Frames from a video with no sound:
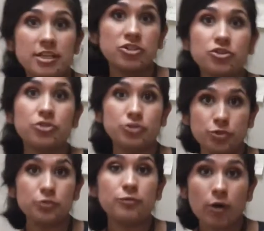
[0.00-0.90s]
teacher
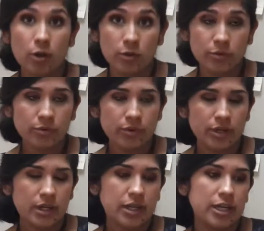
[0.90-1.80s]
should follow
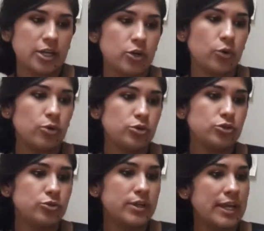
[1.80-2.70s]
in order
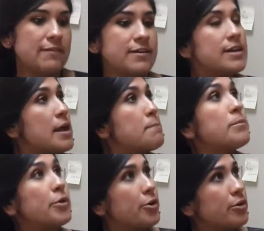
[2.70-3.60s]
to give a
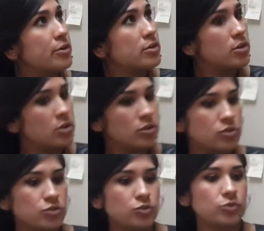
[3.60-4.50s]
number
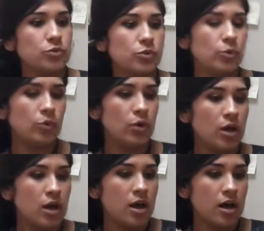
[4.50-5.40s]
to
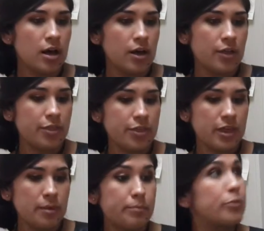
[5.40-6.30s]

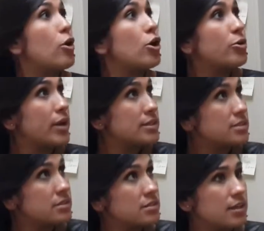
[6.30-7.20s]
the
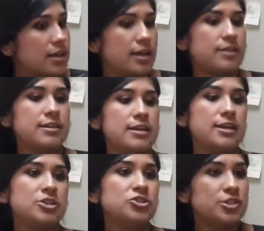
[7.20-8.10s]
progress and
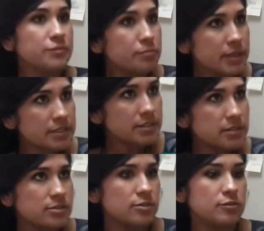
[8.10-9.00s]
the achievement
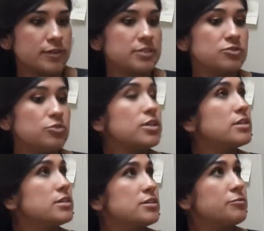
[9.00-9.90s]
of a
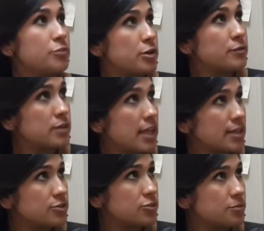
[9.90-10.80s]
student in front of a
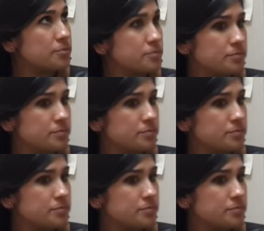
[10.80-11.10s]
classroom.